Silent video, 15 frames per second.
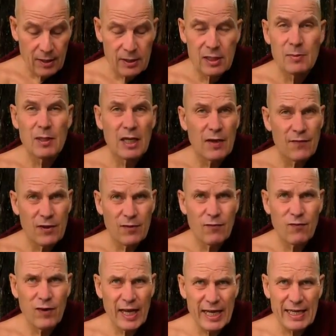simile of the
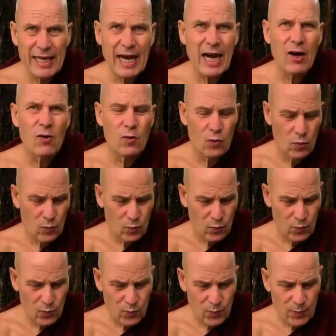flayed cow.
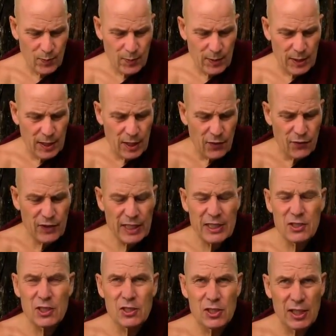3
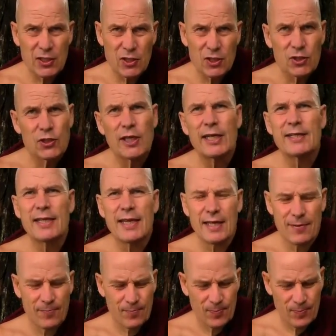is intention,
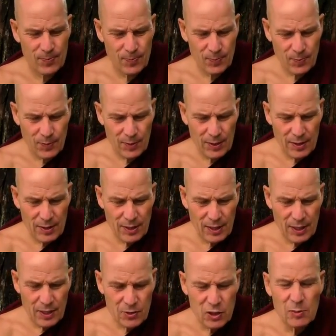chetana,
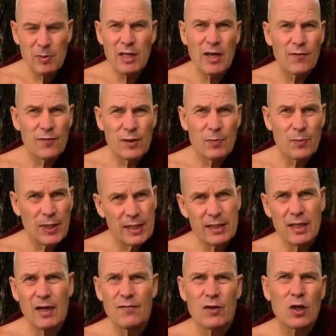simile of the pit
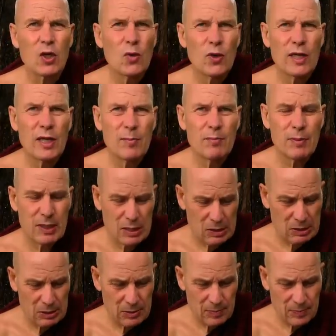of the glowing
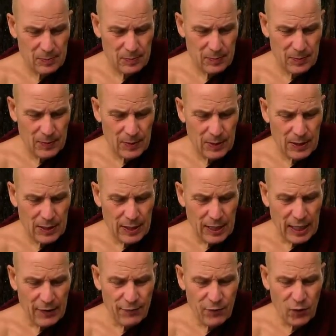embers.
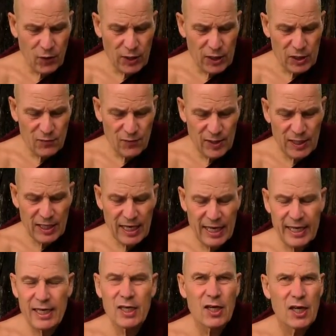And 4 is
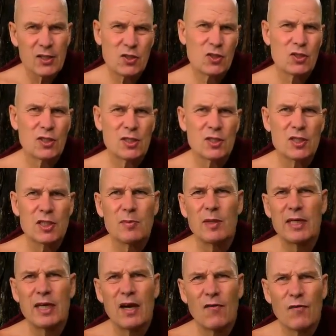viññana, consciousness,
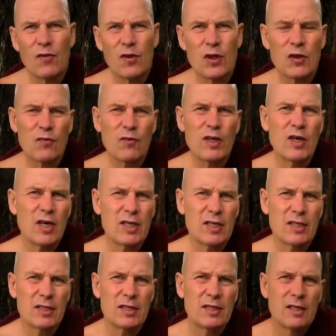simile of the
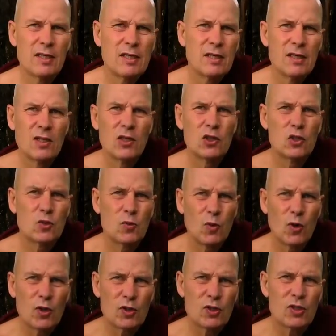300
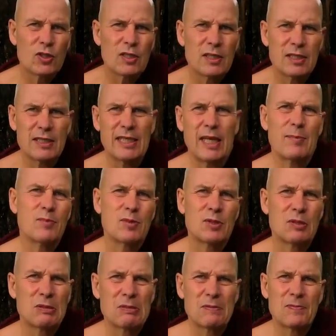swords
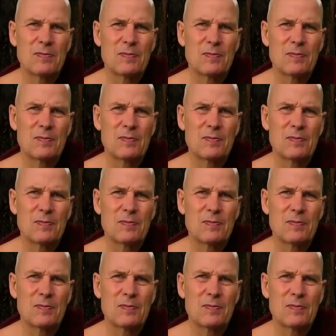stabs.